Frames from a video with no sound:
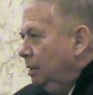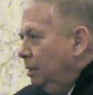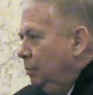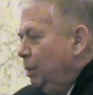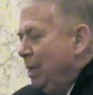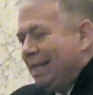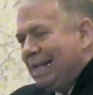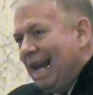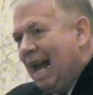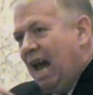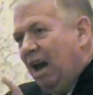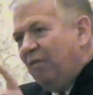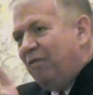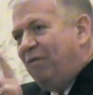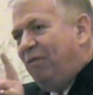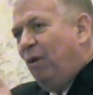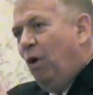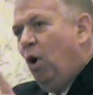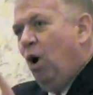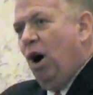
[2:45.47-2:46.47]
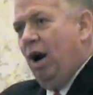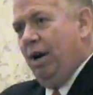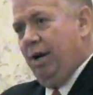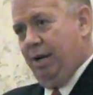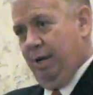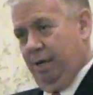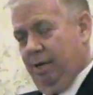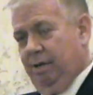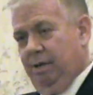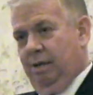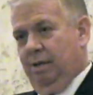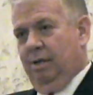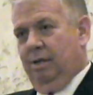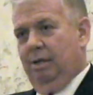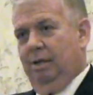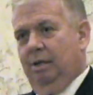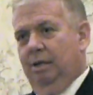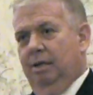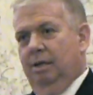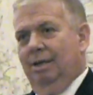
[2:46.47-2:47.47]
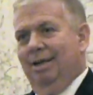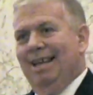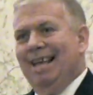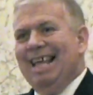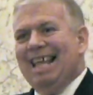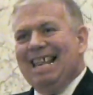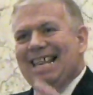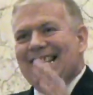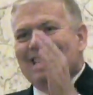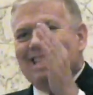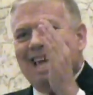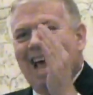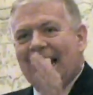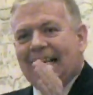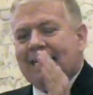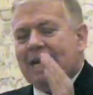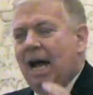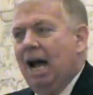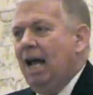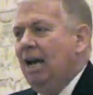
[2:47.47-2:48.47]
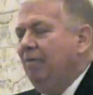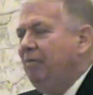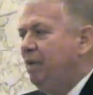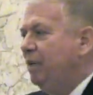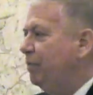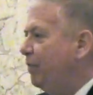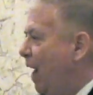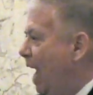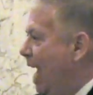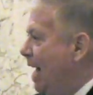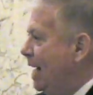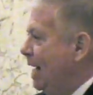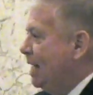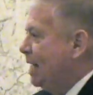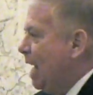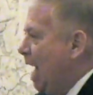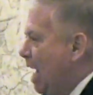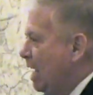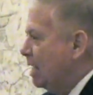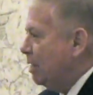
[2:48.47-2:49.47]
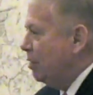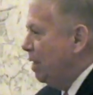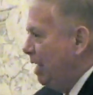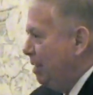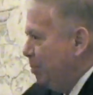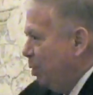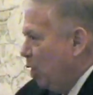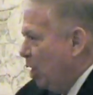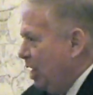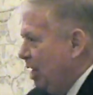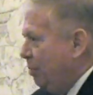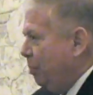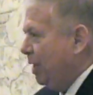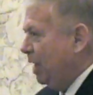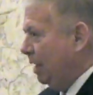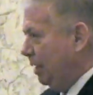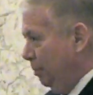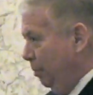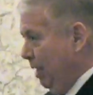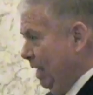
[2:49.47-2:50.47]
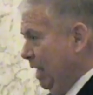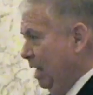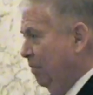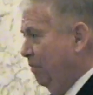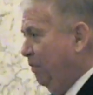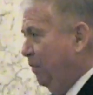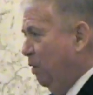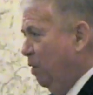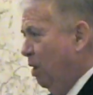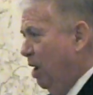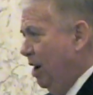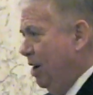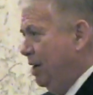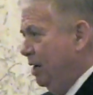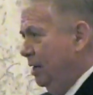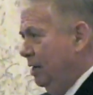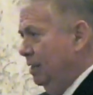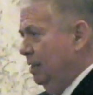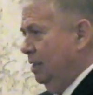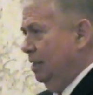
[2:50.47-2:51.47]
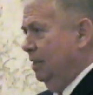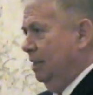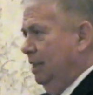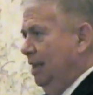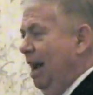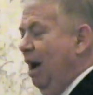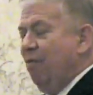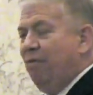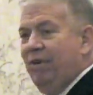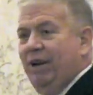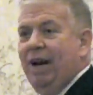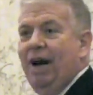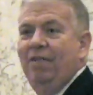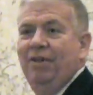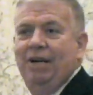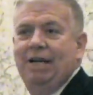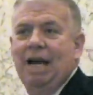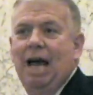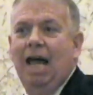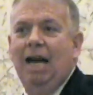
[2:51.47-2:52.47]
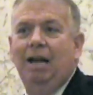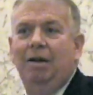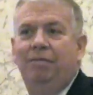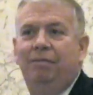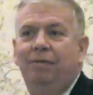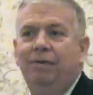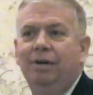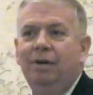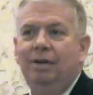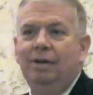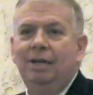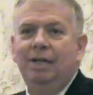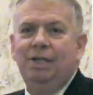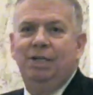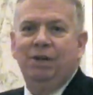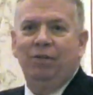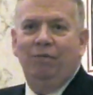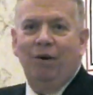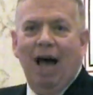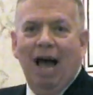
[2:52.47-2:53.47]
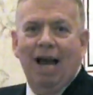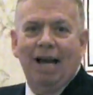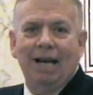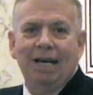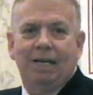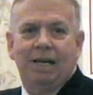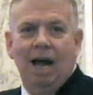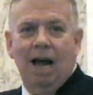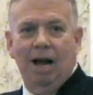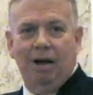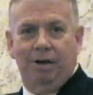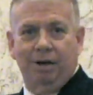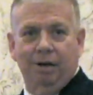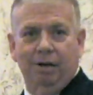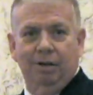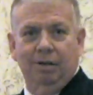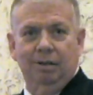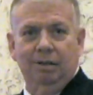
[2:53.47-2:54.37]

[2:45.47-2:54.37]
We can't afford that kind of divide and conquer any more than we can afford every other kind of divide and conquer